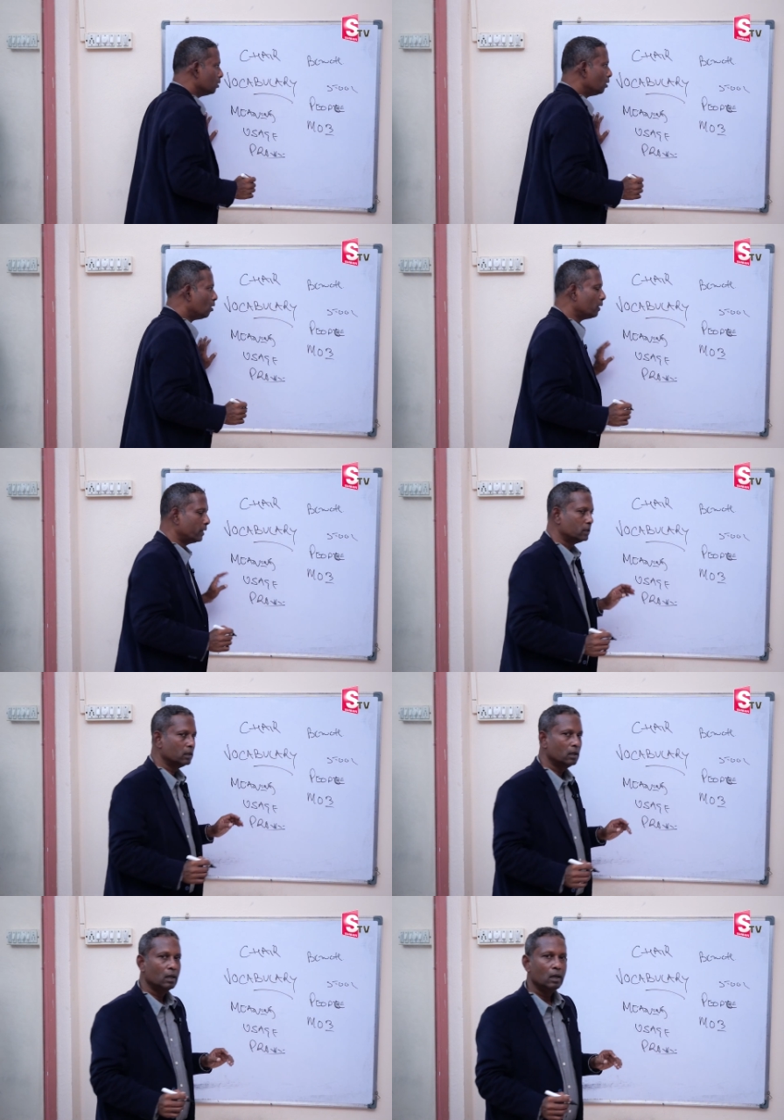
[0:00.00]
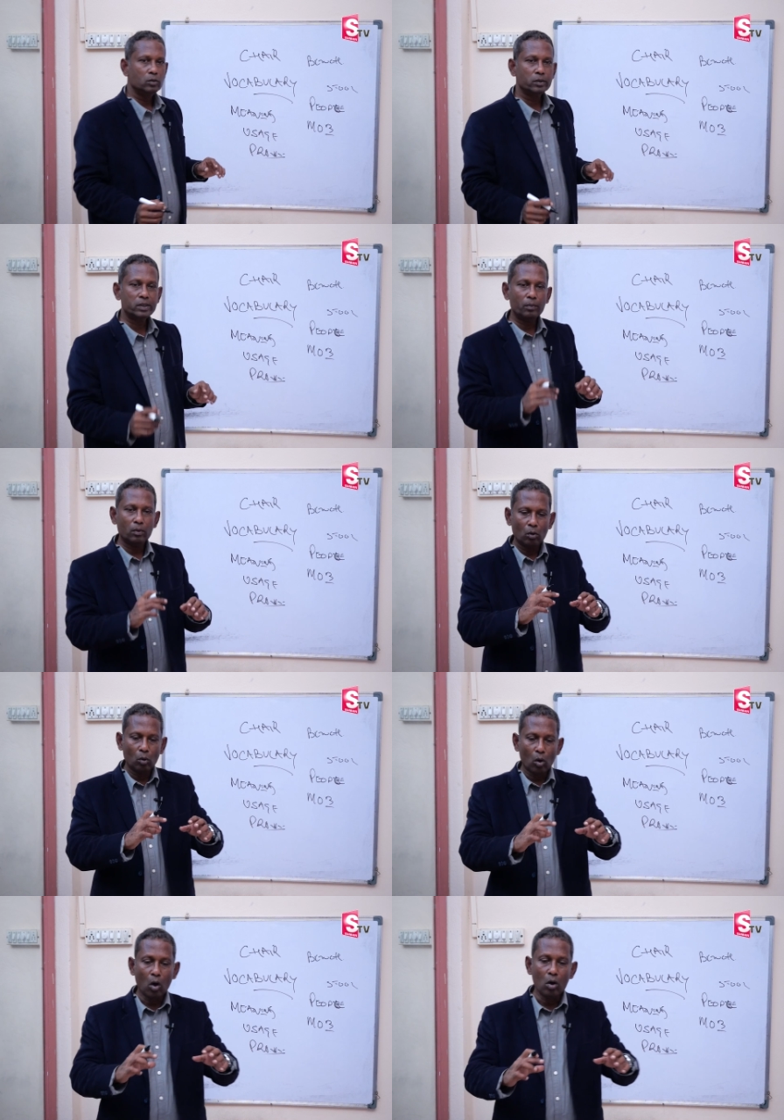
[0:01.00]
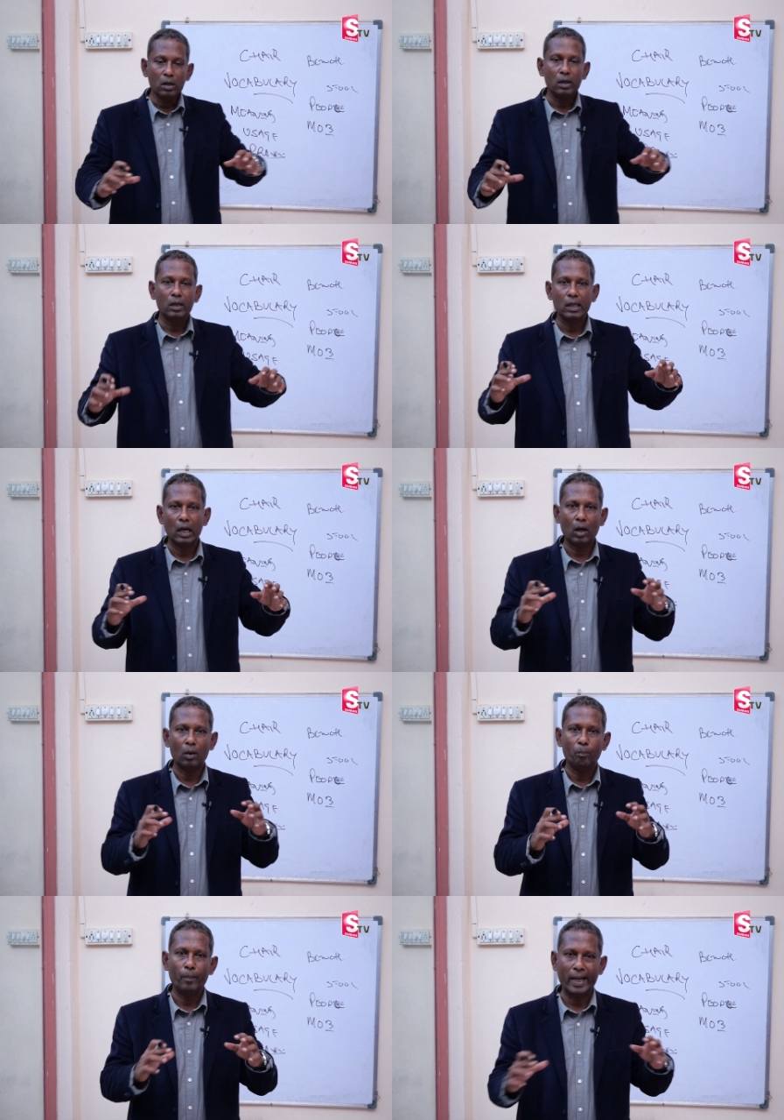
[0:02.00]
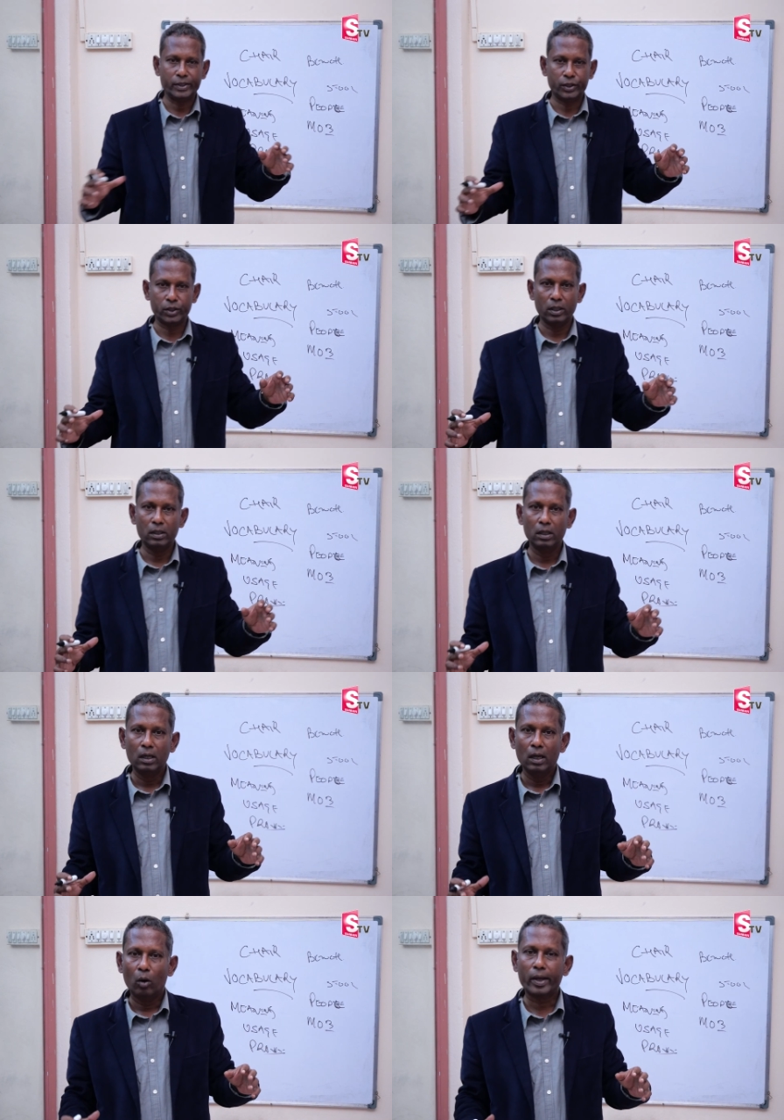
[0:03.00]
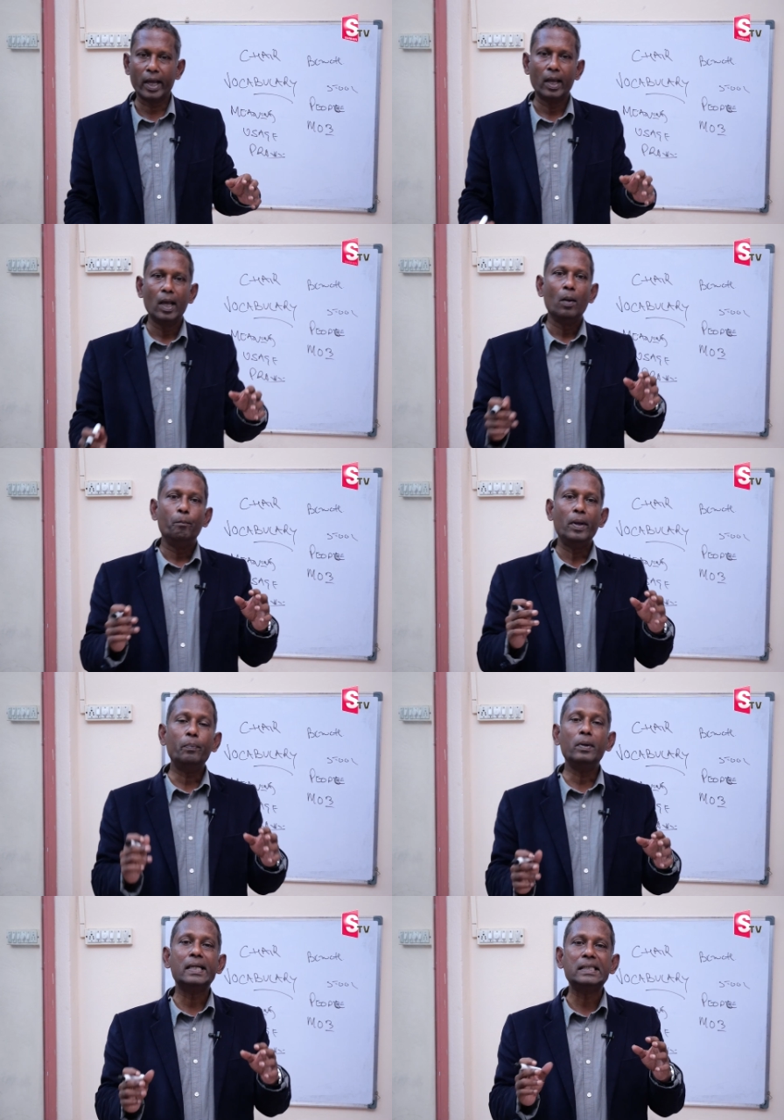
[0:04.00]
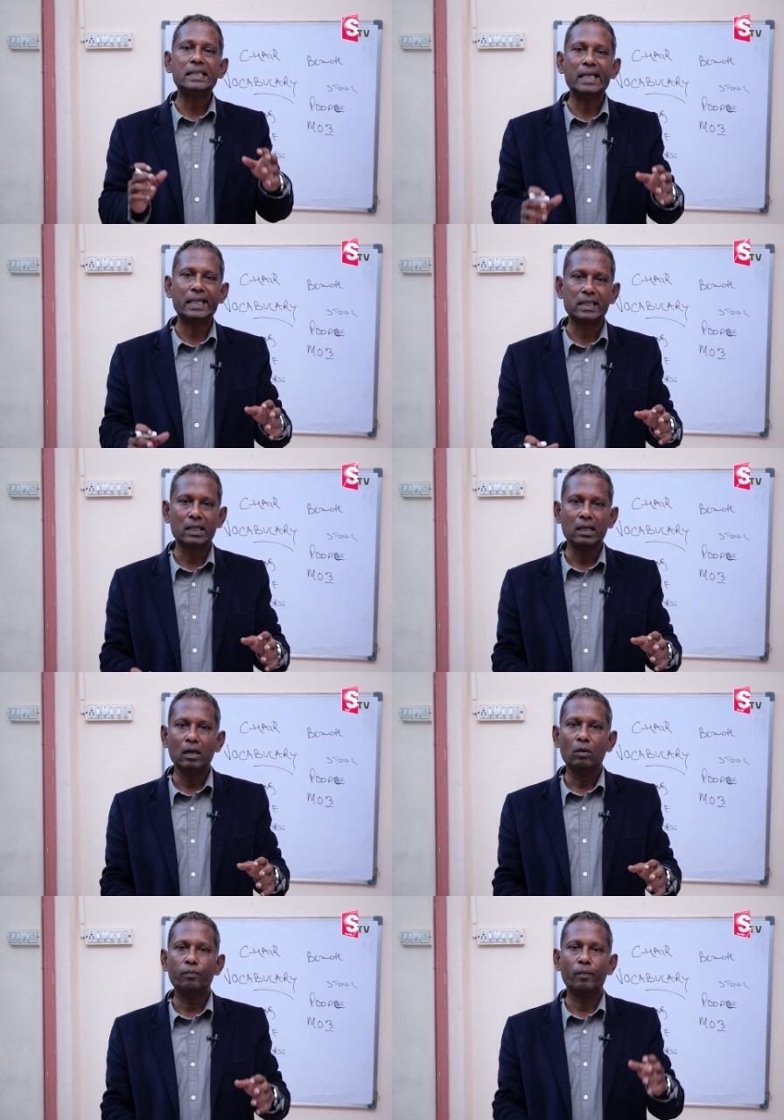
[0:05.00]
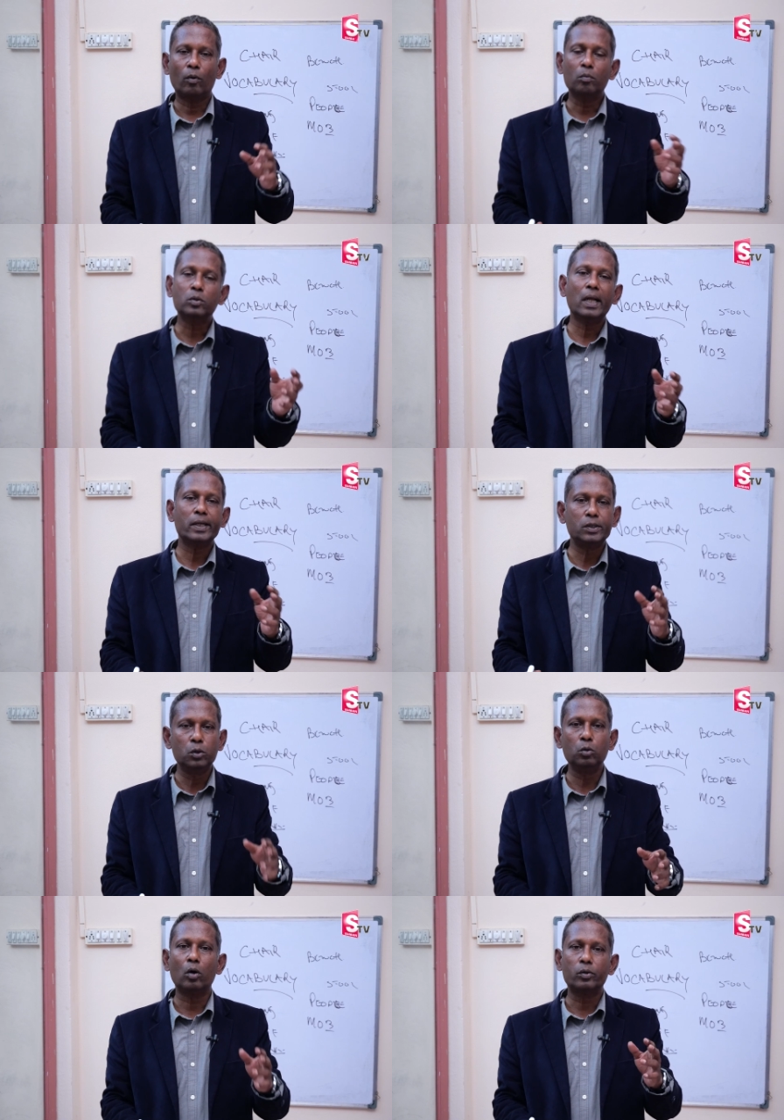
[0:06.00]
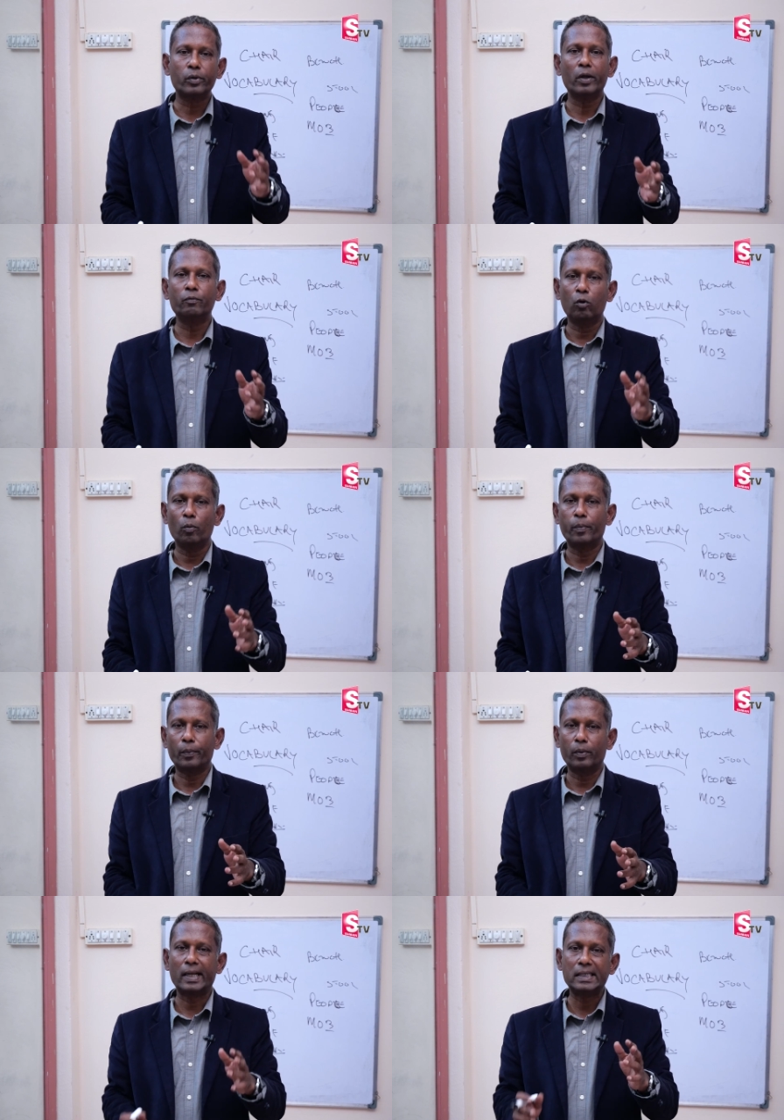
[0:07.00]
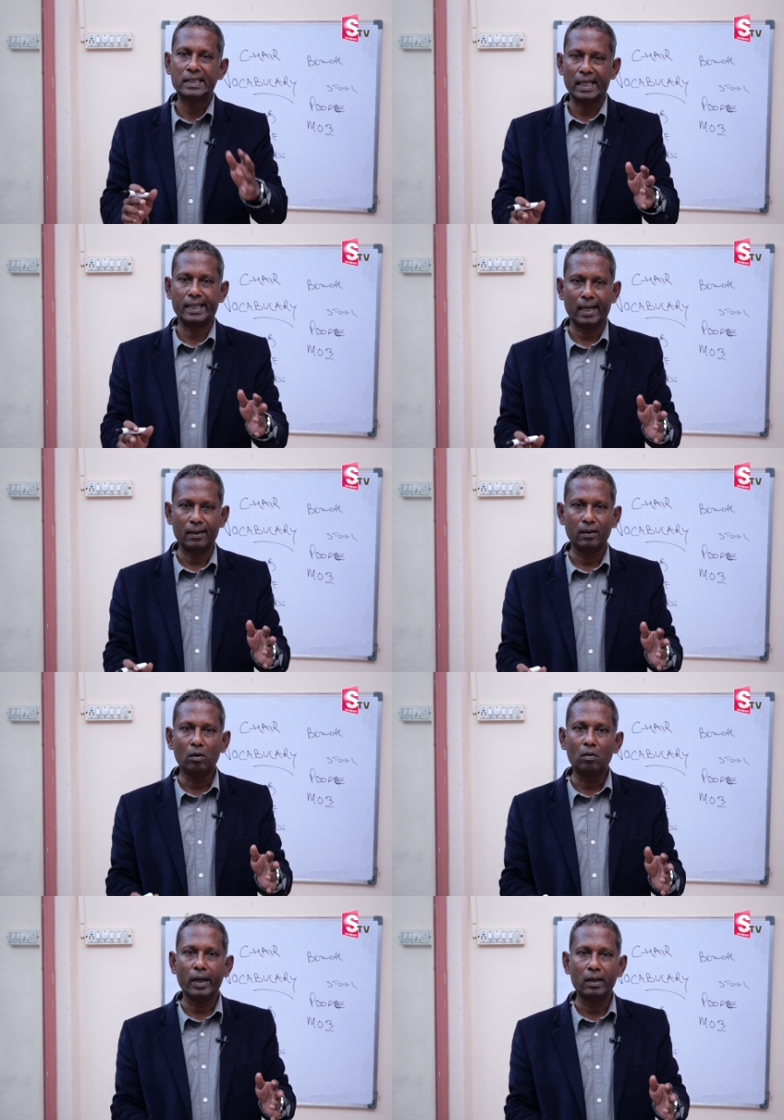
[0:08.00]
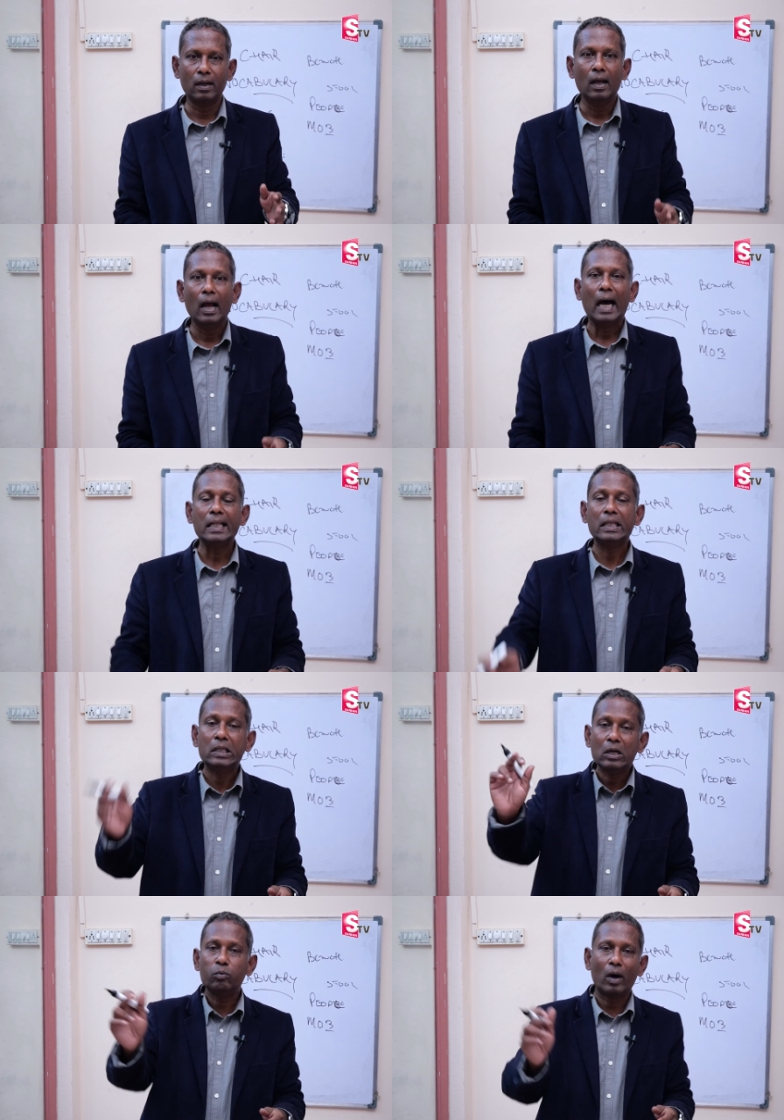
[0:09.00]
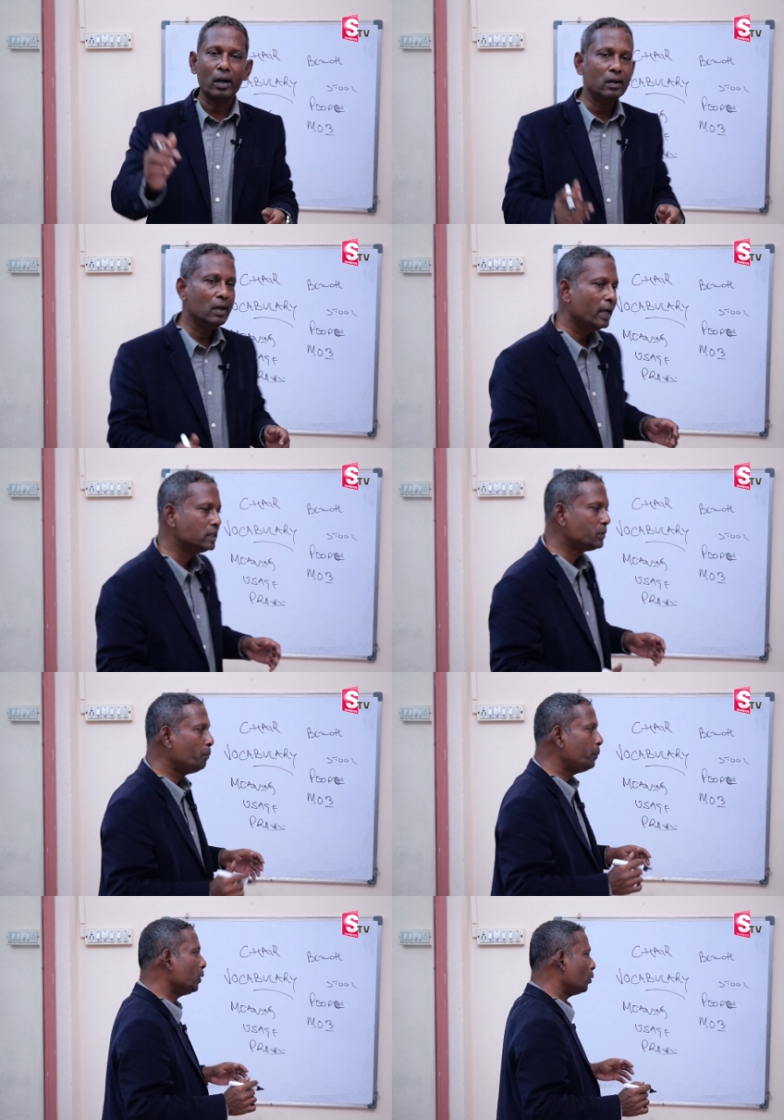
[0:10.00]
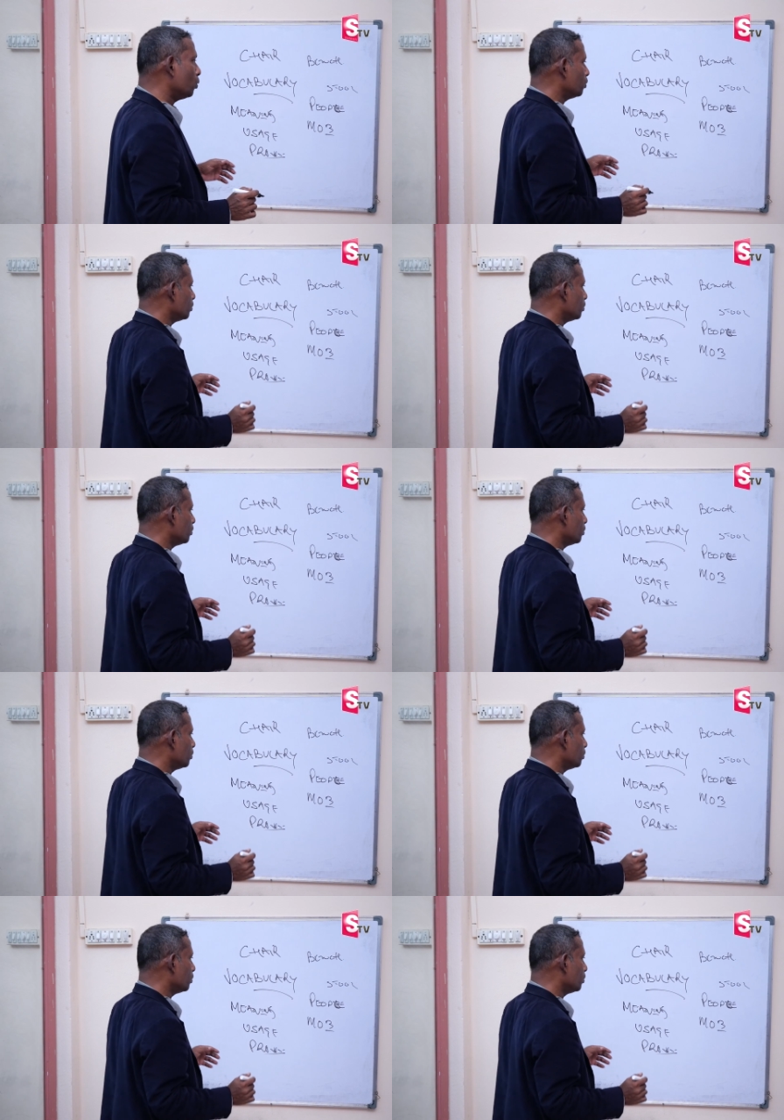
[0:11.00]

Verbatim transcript: All right. So it's a long uh, bench. Okay. People can sit almost like two or three, four people can sit there. All right. And the third one is a pew.